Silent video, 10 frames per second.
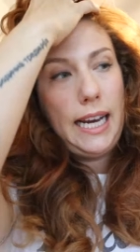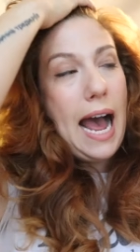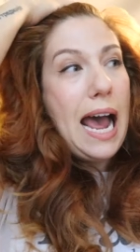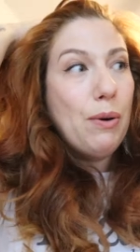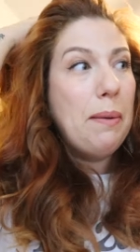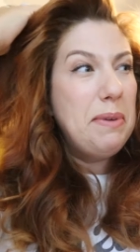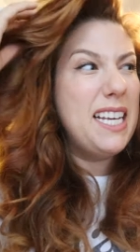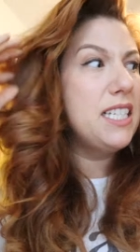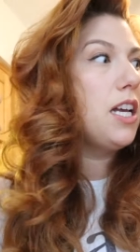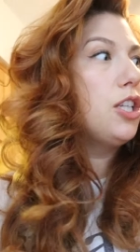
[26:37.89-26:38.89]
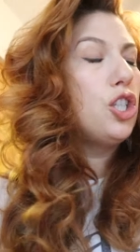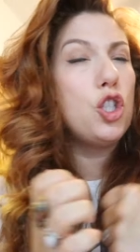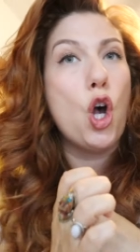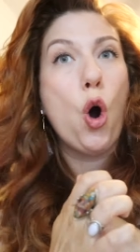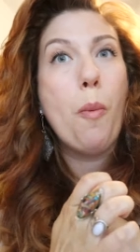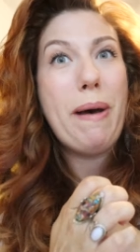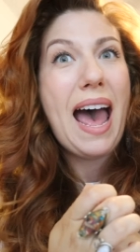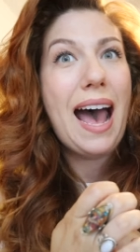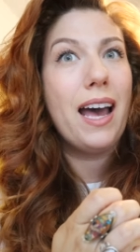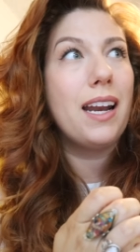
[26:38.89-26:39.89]
Like I want pizza so
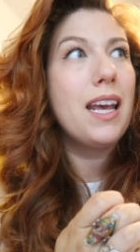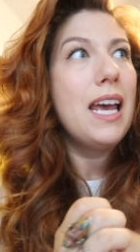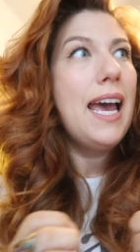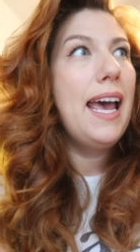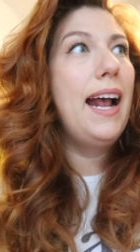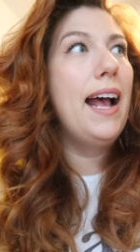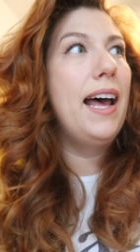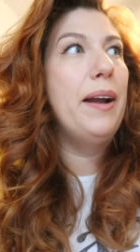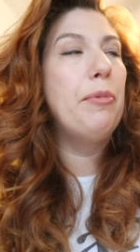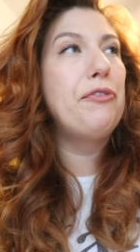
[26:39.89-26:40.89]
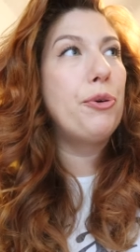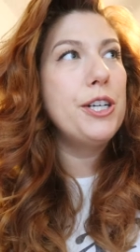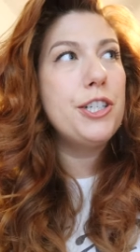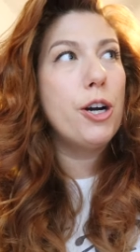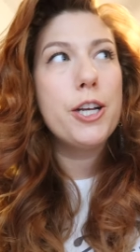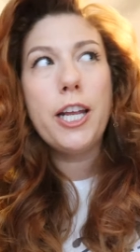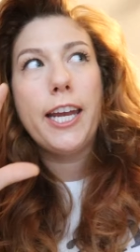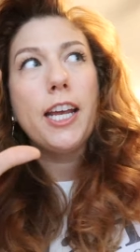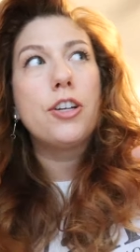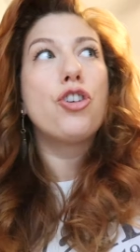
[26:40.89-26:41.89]
bad. And before I started
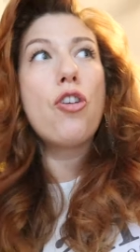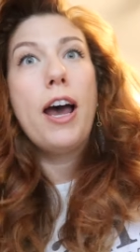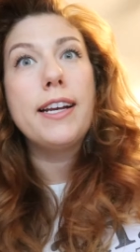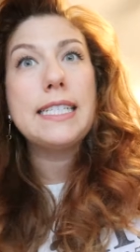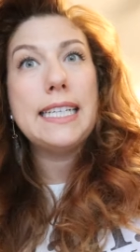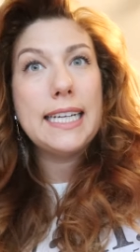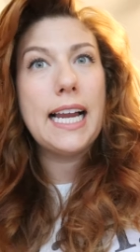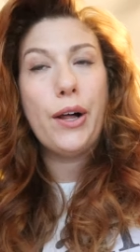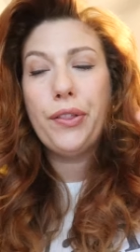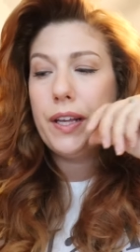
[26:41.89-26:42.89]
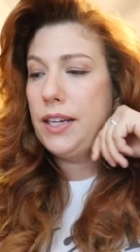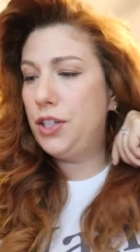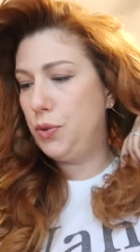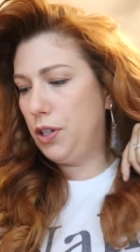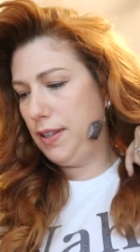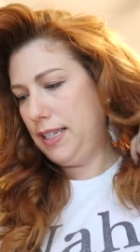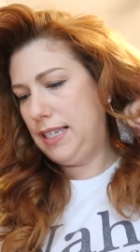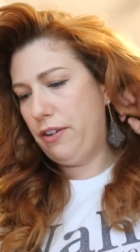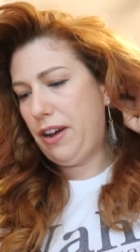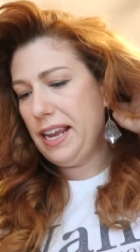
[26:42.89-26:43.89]
like trying to eat healthy and doing all this
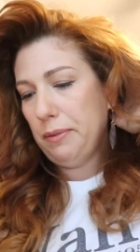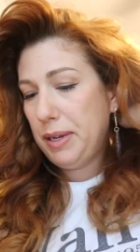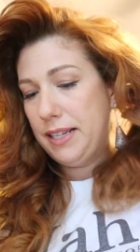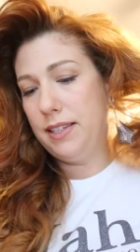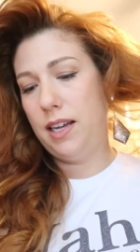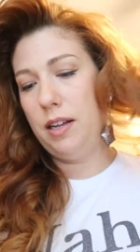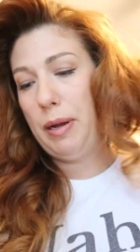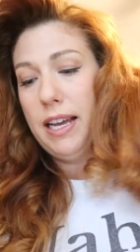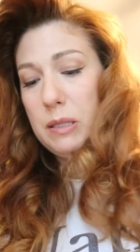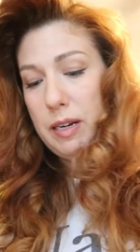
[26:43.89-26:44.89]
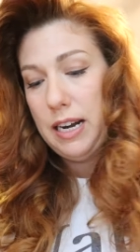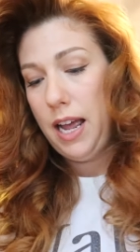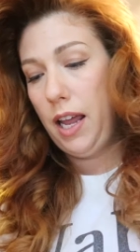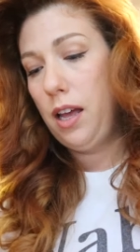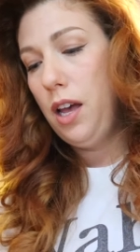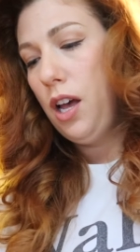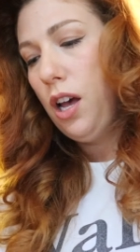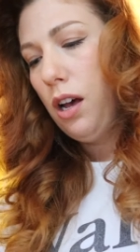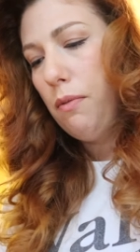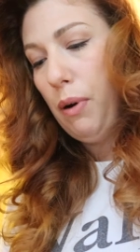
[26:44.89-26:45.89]
stuff, I ate pizza, my husband and I
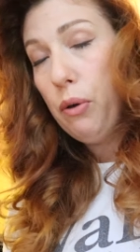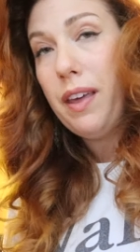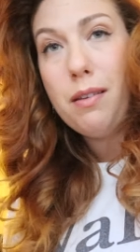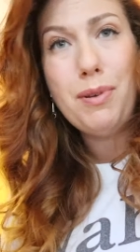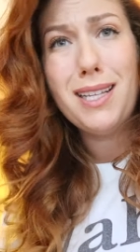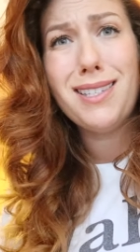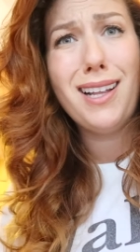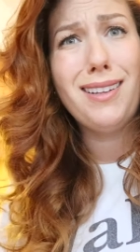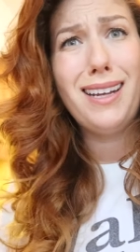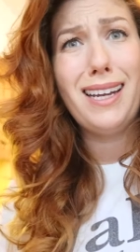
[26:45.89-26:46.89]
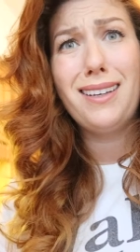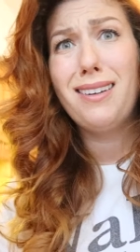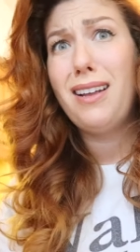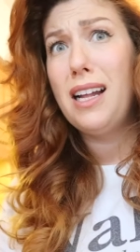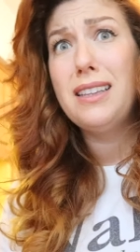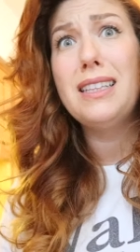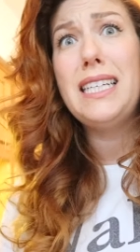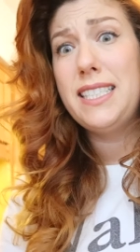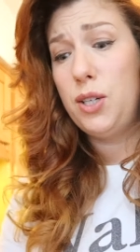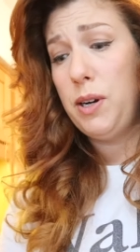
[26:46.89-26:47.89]
both ate pizza like at
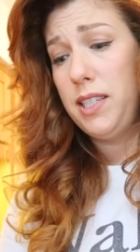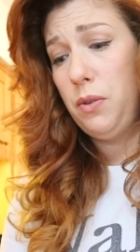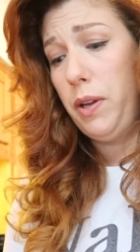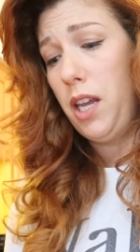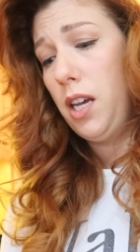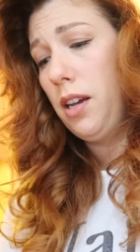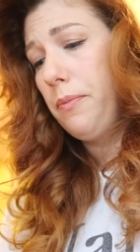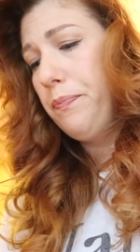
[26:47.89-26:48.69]
least twice a week.